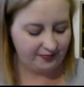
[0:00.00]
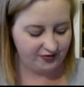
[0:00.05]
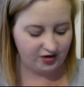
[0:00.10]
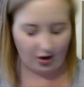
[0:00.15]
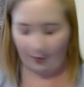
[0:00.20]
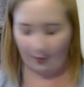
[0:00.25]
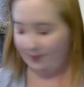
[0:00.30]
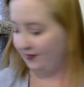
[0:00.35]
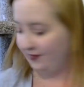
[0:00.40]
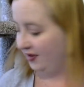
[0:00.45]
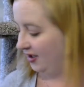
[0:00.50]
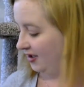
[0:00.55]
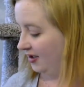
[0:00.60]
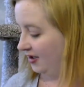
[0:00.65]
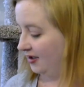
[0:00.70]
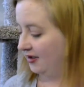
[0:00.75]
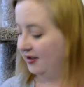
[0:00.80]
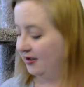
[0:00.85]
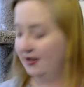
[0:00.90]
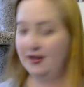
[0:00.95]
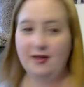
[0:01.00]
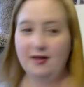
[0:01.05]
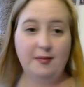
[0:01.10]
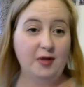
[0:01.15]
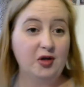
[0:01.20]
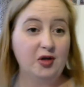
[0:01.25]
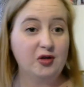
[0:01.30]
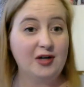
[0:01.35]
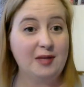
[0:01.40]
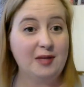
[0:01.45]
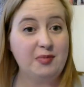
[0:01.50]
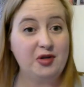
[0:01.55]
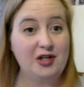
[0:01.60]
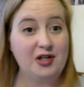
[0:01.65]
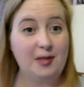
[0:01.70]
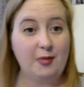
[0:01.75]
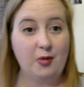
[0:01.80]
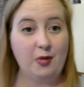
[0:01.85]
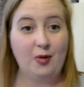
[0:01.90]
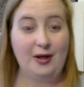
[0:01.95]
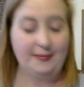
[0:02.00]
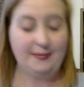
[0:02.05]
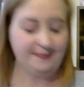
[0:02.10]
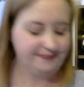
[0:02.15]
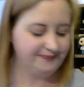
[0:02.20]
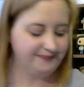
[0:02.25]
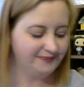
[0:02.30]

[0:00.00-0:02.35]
So, middle grade book number one.